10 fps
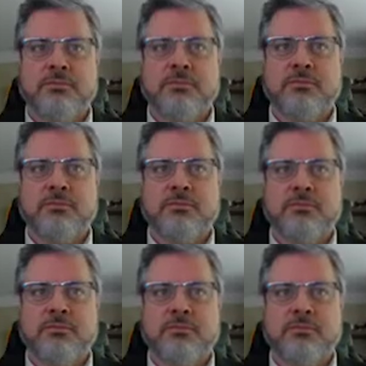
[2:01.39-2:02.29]

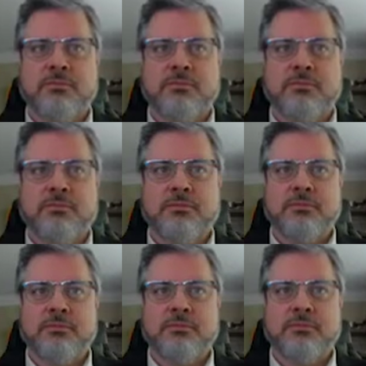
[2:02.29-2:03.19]

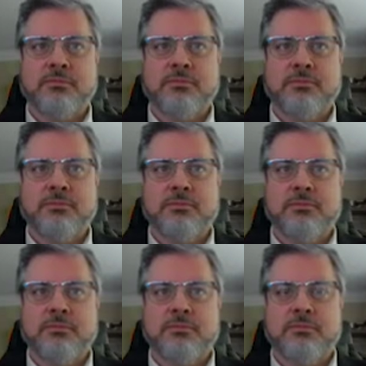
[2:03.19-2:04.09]

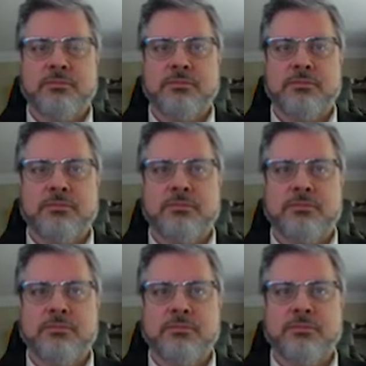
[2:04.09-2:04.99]

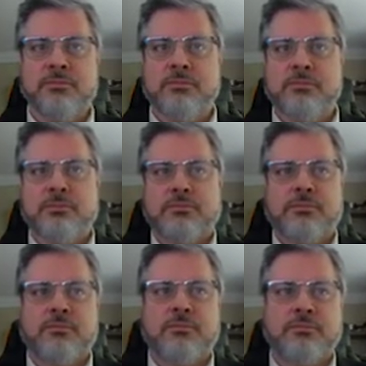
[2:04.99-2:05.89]

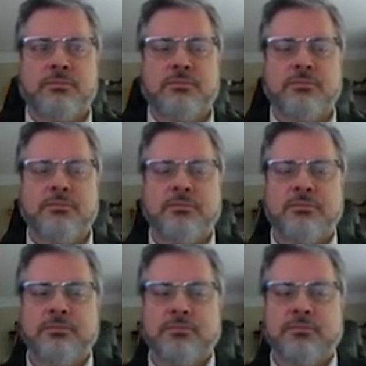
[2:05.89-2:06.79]

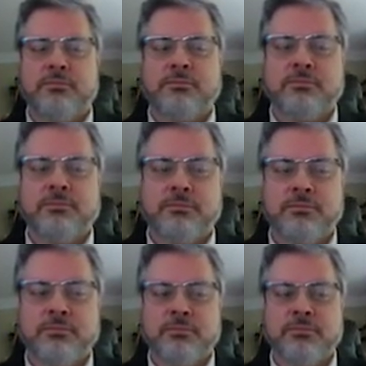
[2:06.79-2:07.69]

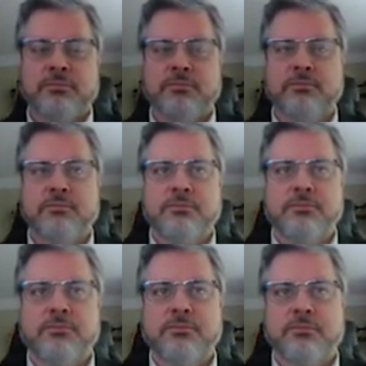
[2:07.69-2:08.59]

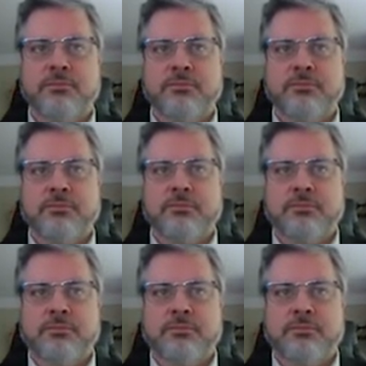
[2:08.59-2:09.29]
The person shown says nothing.